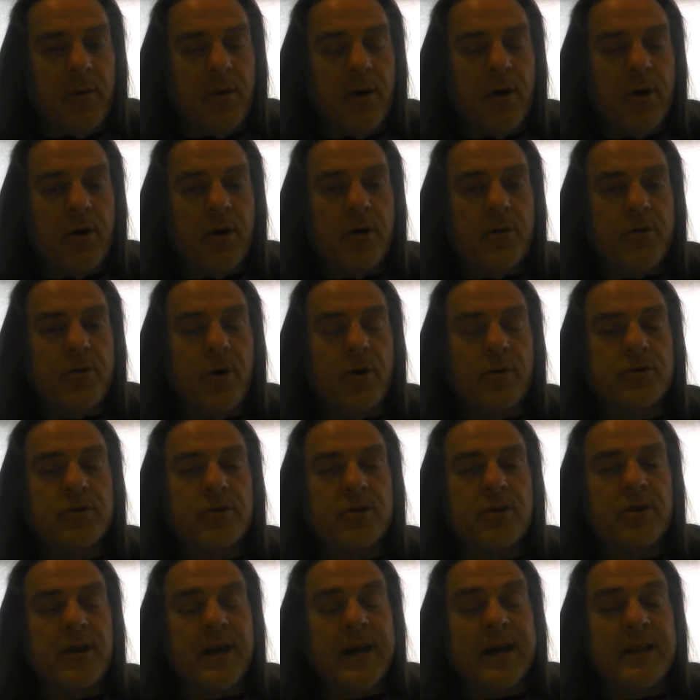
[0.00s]
those are
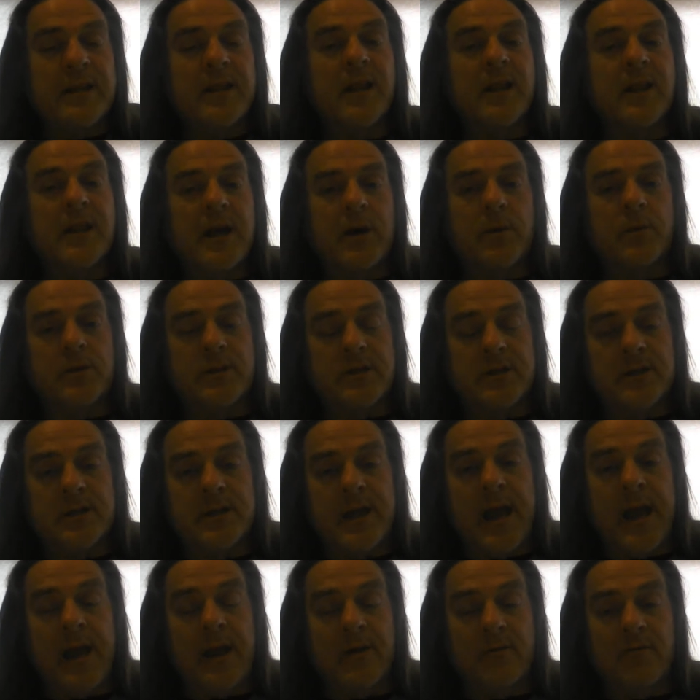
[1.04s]
in the liquid state,
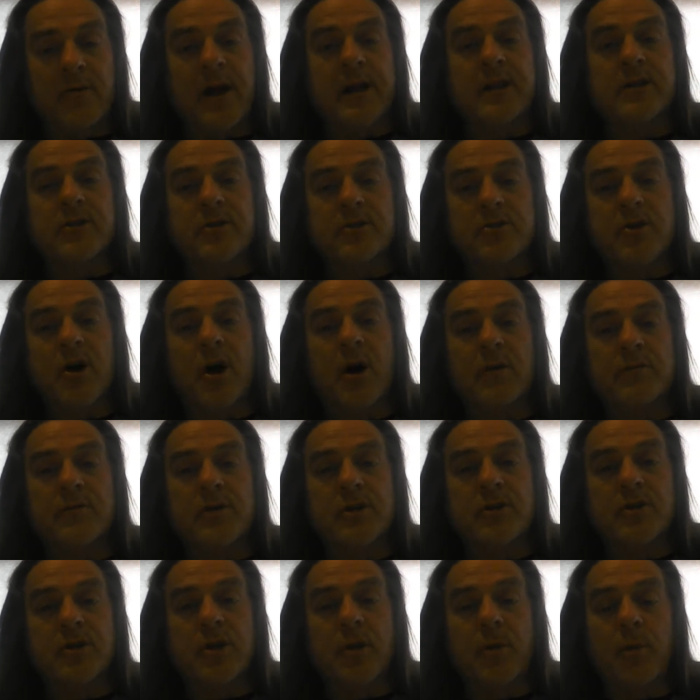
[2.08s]
right, dissolved into the
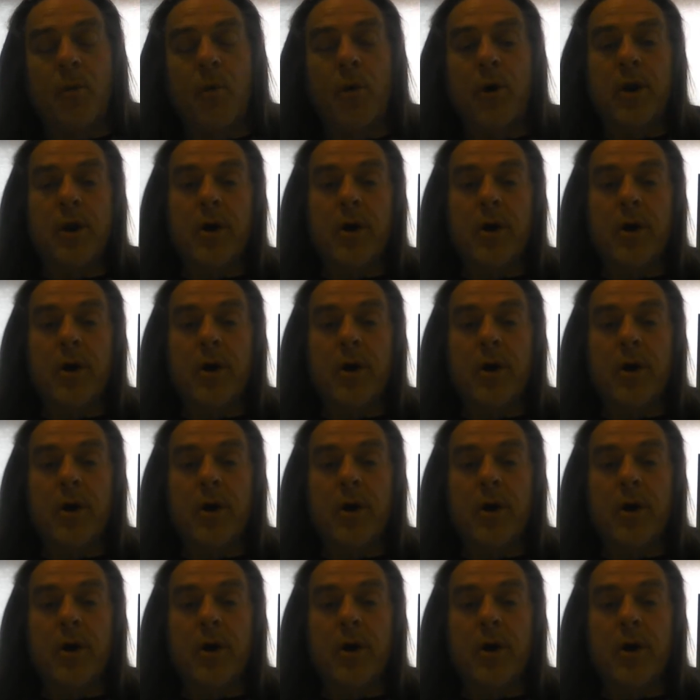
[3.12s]
water.